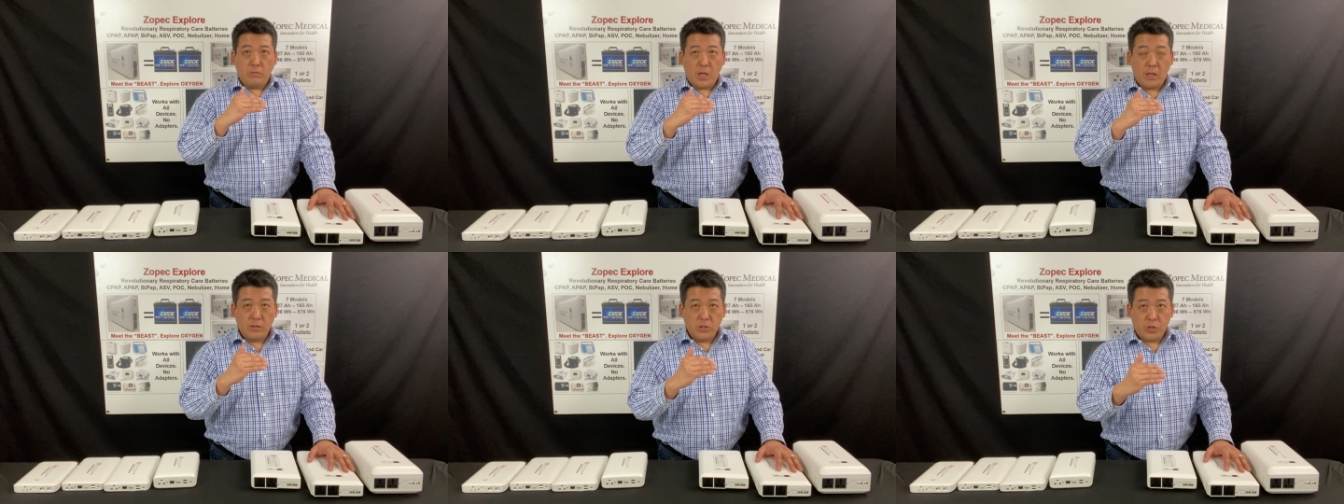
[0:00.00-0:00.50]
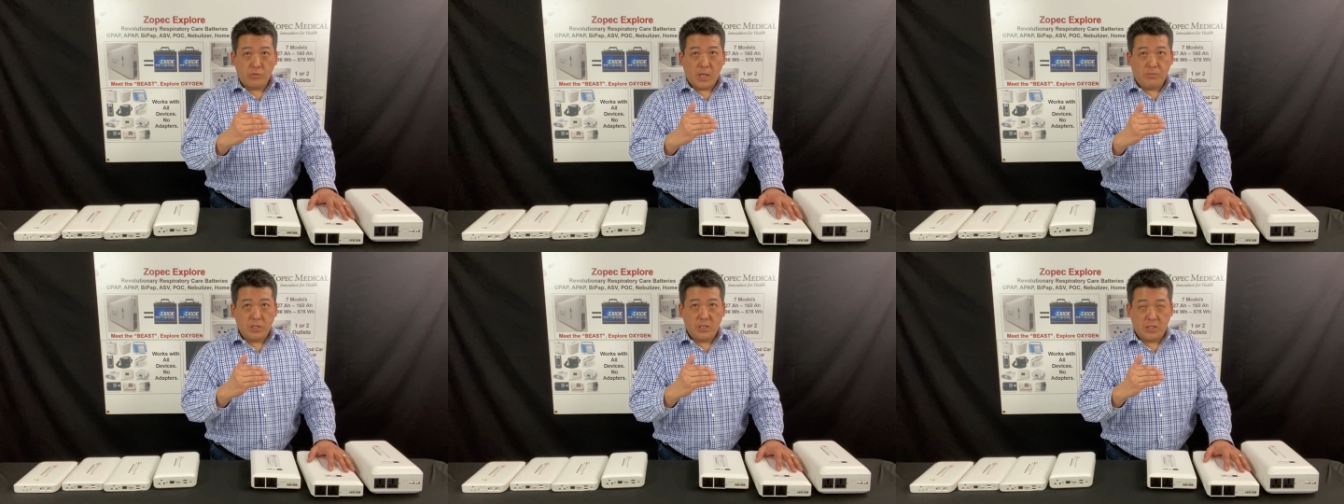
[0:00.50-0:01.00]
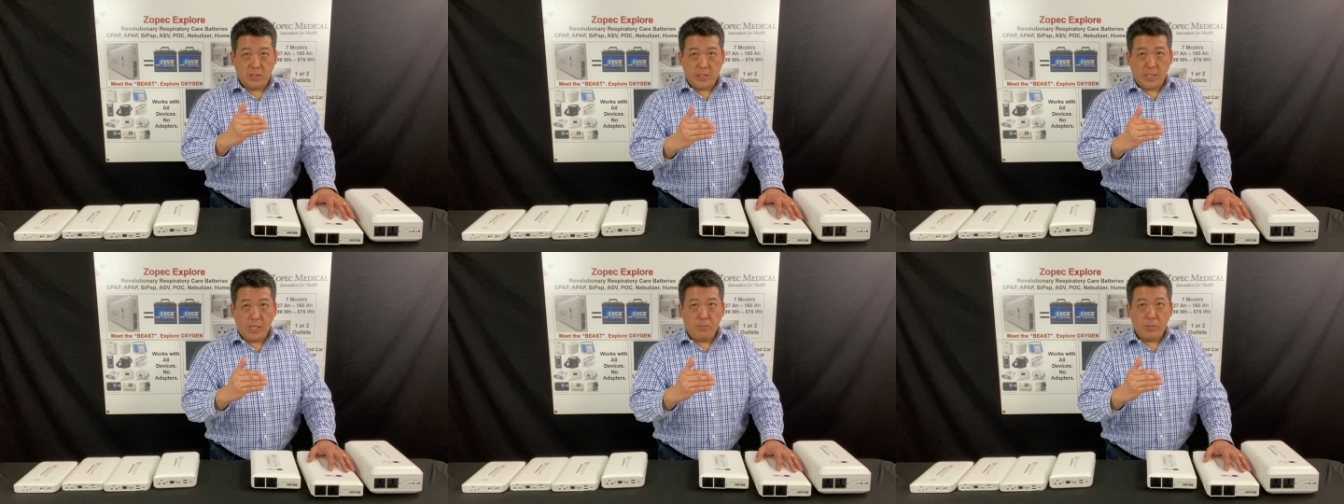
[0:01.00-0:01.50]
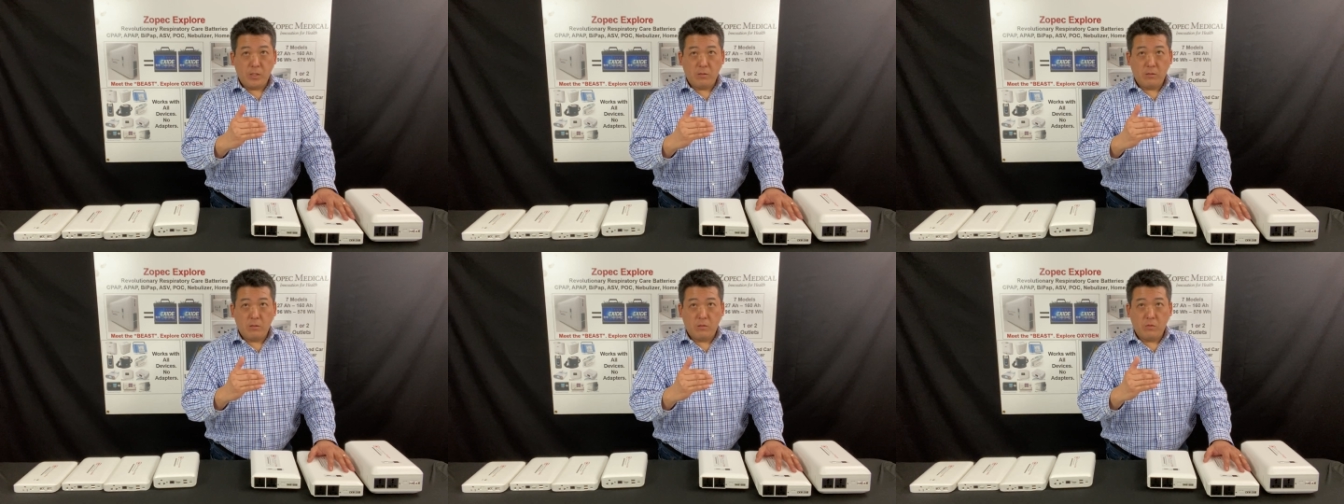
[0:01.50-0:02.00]
uninterrupted sleep
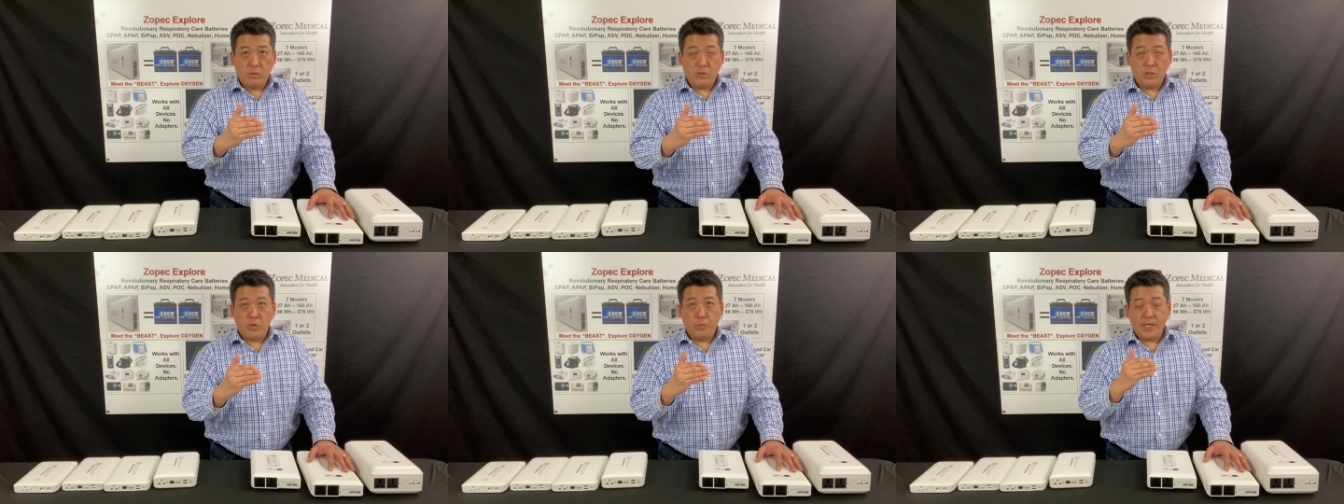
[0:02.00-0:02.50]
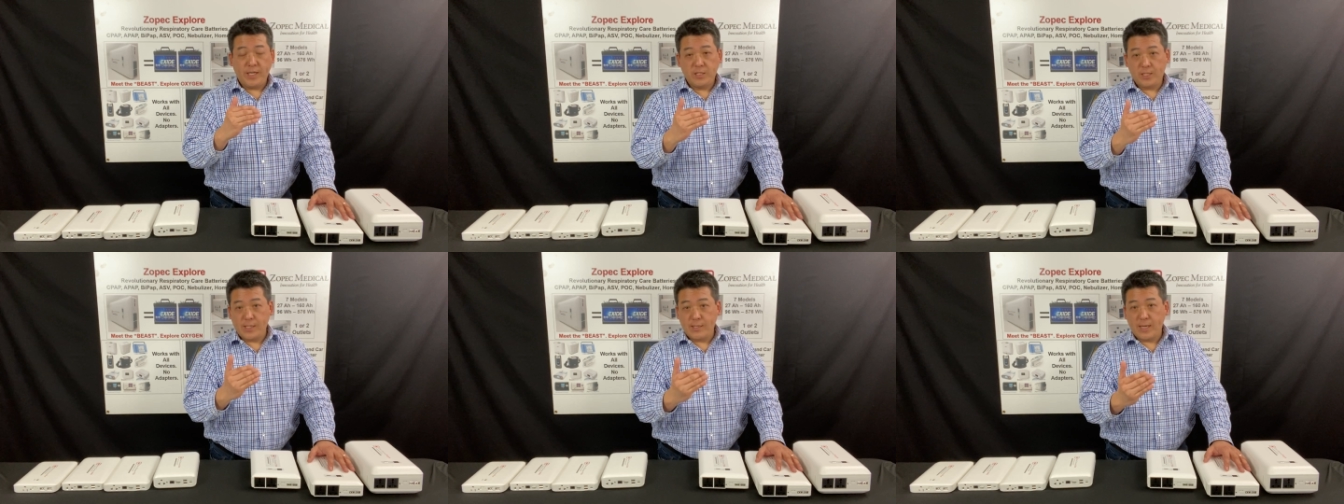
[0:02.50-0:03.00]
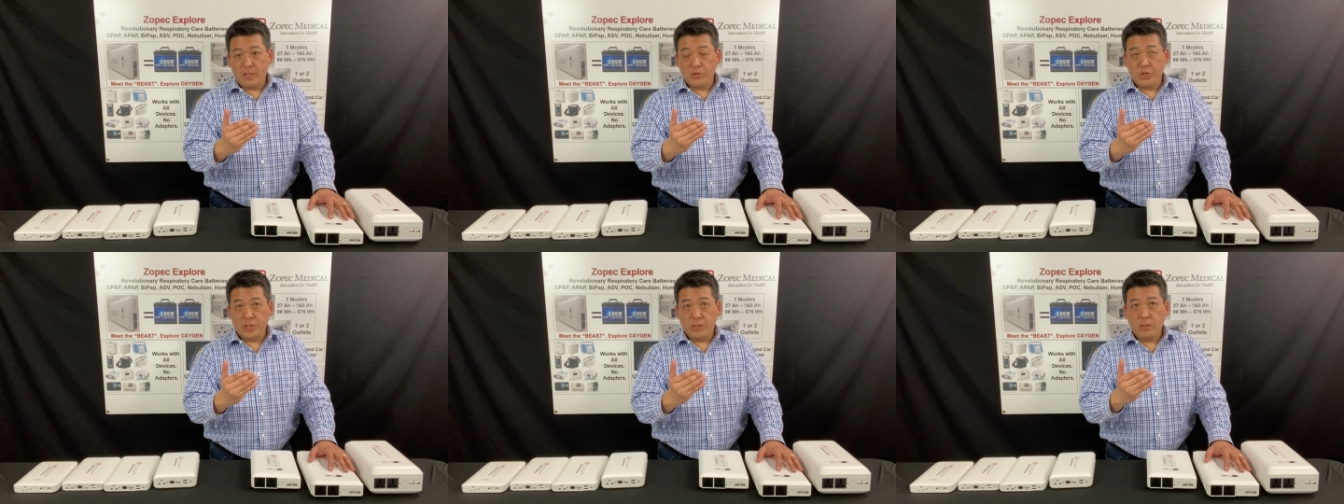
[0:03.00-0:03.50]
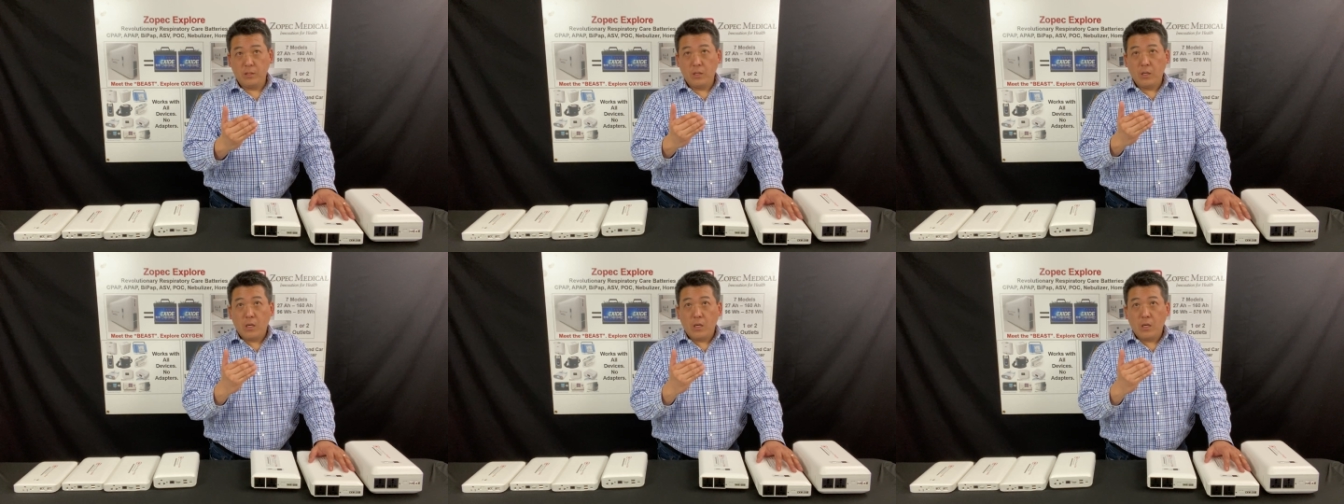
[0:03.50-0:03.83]
with UPS technology